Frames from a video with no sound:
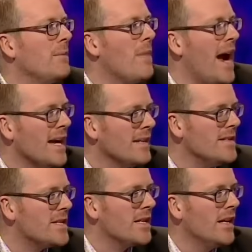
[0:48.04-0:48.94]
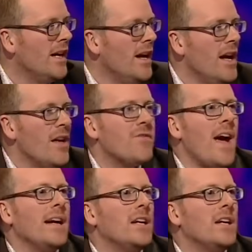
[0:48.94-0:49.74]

my mind. Thank